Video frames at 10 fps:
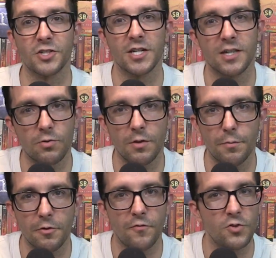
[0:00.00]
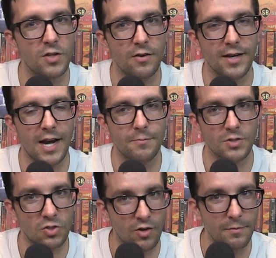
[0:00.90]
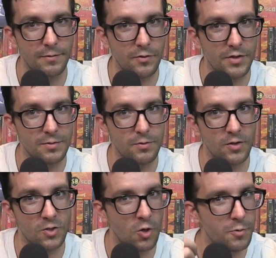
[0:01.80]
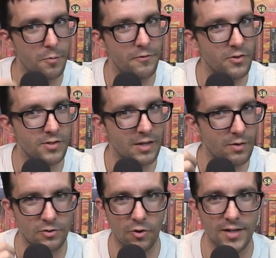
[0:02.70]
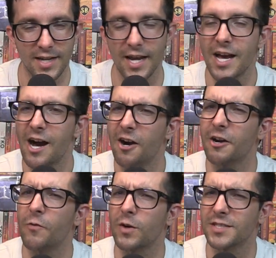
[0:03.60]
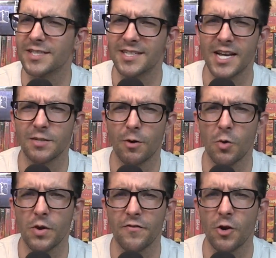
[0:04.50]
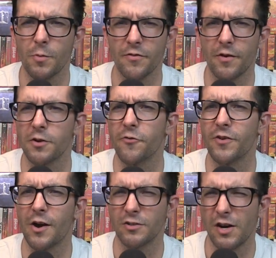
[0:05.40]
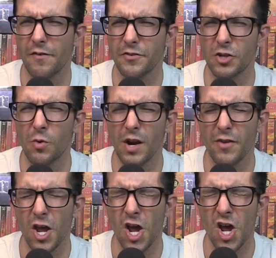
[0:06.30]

Chase Hawk with the blue futon. Like, comment, subscribe. Let me know what you think of Futon Topia. Blue Futon, take a watch. Have a great day. I'll give you watch this today, tomorrow, week from now, month from now, to you for now. I love every single one of you.